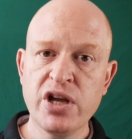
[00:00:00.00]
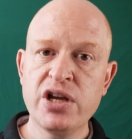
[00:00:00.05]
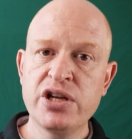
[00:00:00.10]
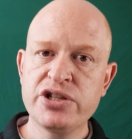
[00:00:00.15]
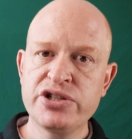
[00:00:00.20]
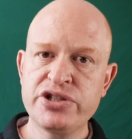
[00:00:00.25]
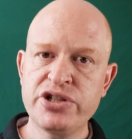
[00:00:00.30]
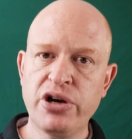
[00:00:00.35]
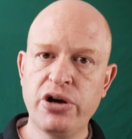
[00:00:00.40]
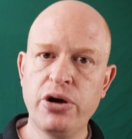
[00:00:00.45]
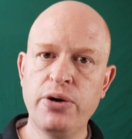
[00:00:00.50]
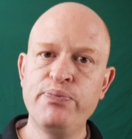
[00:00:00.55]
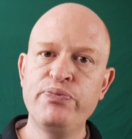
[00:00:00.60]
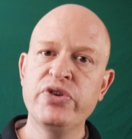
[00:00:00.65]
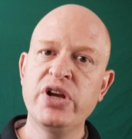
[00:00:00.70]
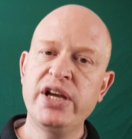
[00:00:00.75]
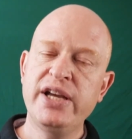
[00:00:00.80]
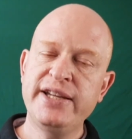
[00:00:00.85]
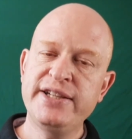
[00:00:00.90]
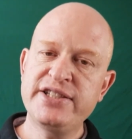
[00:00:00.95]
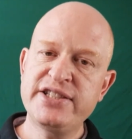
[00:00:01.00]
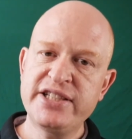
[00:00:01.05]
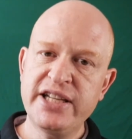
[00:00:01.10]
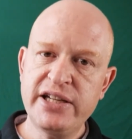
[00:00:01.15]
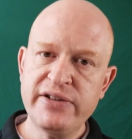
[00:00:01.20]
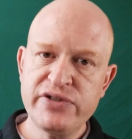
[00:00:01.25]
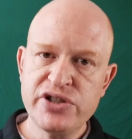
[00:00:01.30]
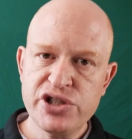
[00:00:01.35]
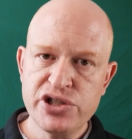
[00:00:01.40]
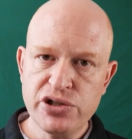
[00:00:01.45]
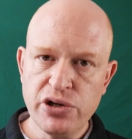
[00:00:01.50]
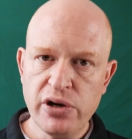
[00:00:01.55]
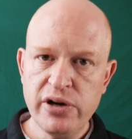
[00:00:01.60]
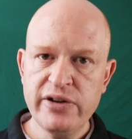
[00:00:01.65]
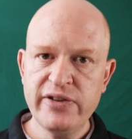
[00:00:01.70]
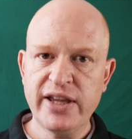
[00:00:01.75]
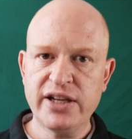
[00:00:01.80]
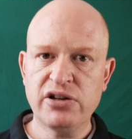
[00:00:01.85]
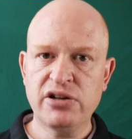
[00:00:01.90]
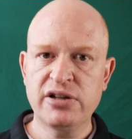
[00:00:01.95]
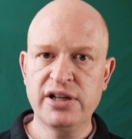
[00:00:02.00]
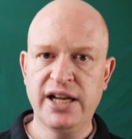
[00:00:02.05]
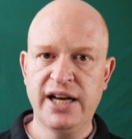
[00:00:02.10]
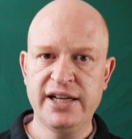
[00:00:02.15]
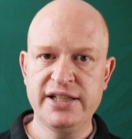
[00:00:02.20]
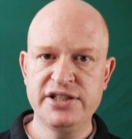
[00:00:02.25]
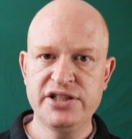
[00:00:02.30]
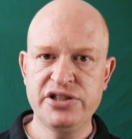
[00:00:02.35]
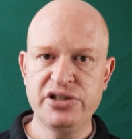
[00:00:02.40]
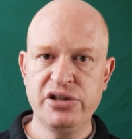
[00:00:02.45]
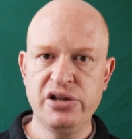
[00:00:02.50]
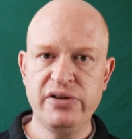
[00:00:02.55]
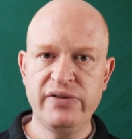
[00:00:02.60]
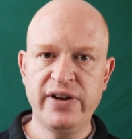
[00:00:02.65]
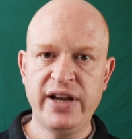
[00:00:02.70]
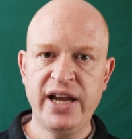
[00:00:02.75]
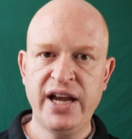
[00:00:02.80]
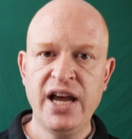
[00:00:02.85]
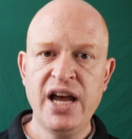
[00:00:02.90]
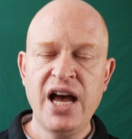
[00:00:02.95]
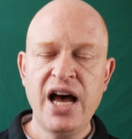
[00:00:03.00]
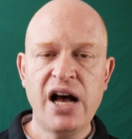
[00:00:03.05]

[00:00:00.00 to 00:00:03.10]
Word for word: So instead of showing that online survey,